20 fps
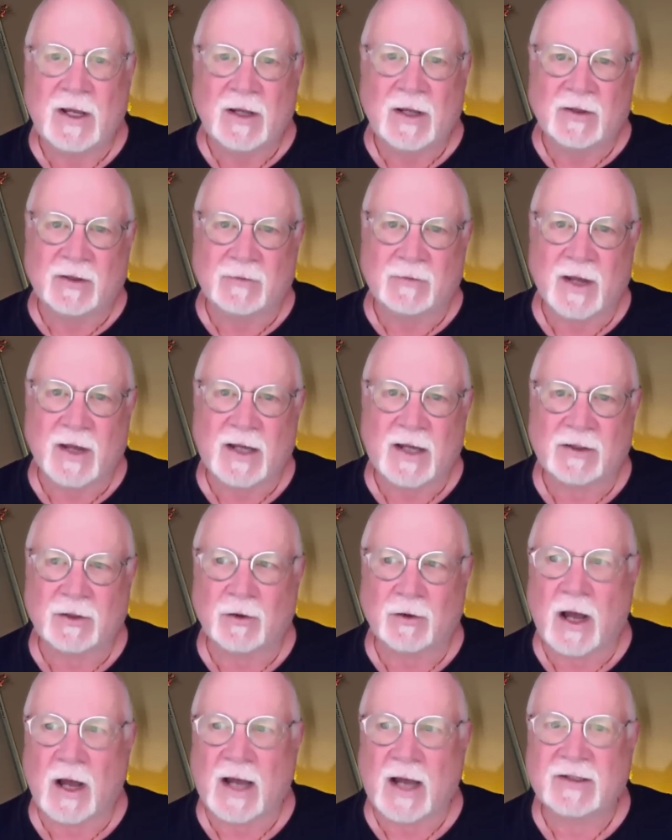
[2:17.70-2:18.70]
nice
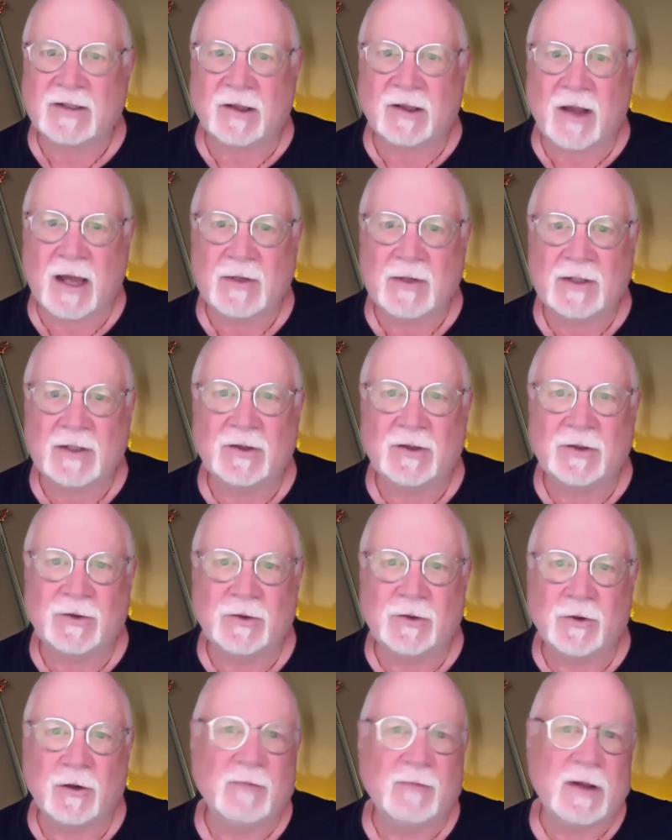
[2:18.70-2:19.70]
little ice climbing to
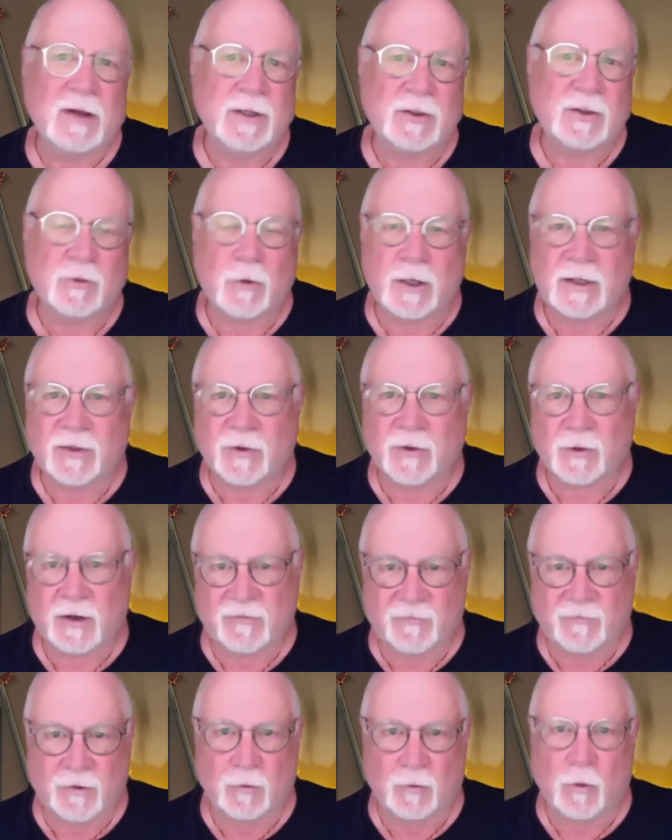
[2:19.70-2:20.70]
do on maybe
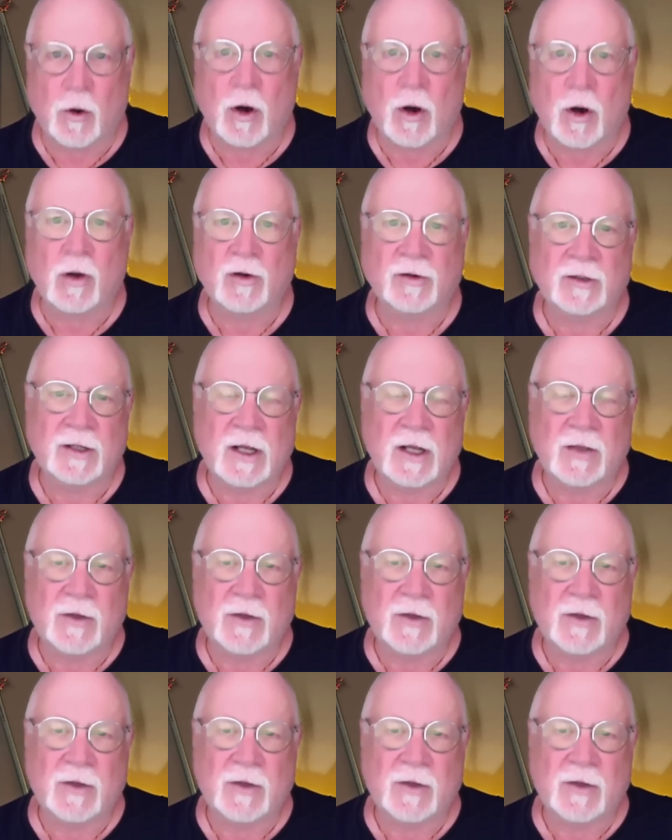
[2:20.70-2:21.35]
20-30 foot walls.